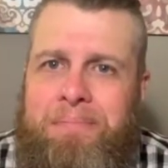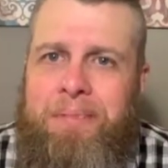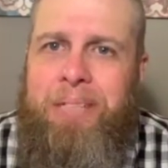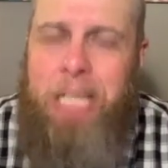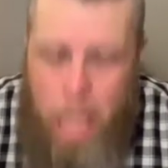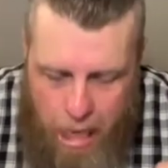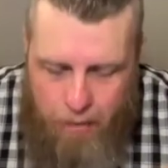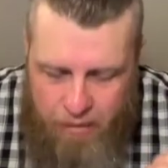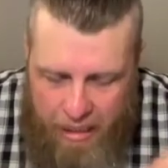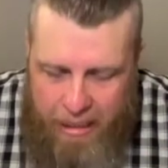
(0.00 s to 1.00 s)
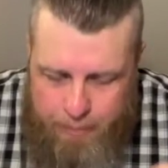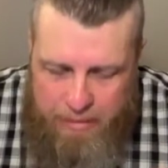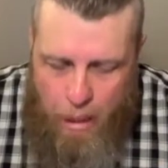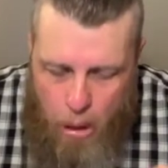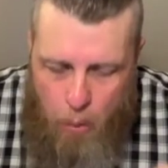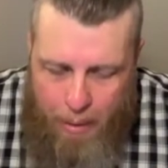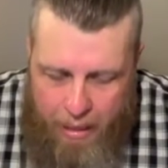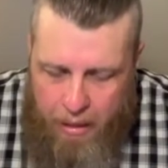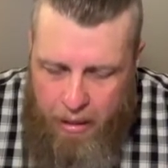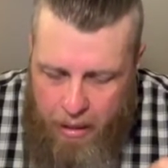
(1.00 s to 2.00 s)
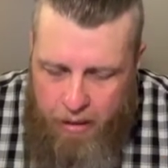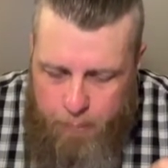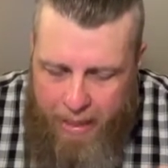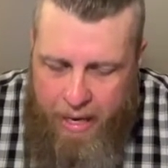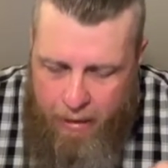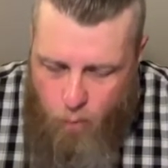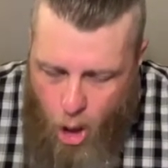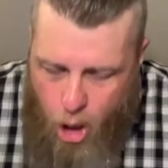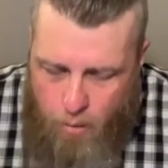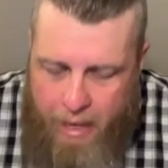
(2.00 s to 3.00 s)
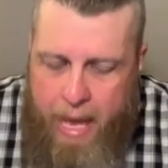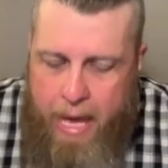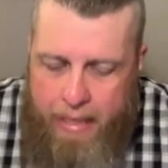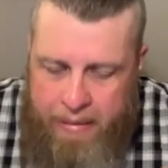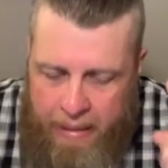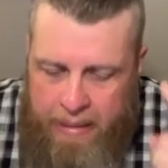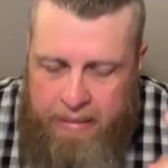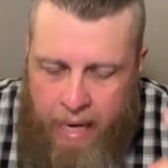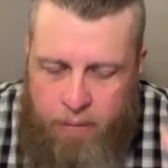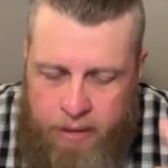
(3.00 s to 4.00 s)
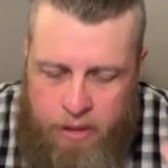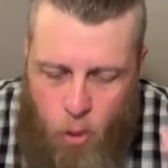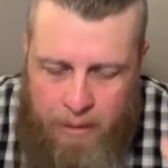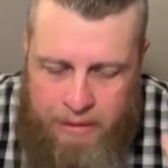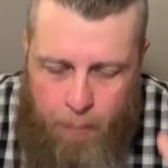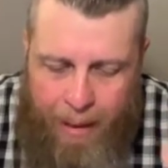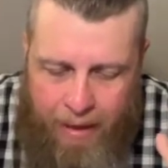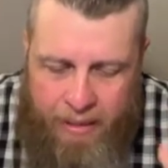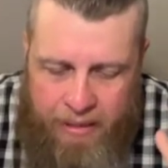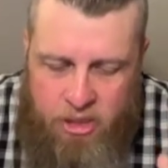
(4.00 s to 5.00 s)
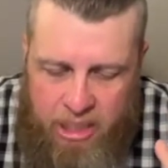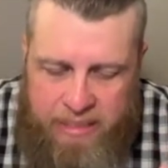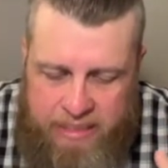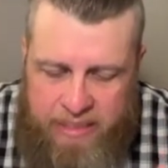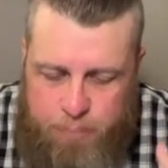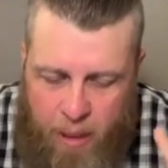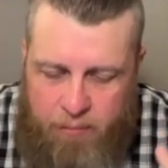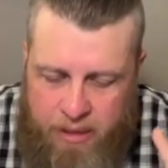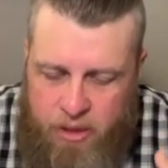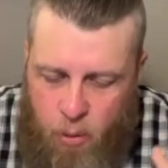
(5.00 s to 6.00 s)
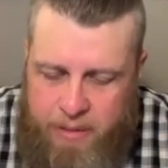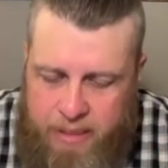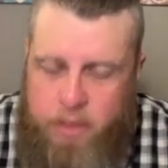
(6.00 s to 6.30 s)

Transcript: Love keeps no record of being wrong. It does not rejoice about injustice, but rejoices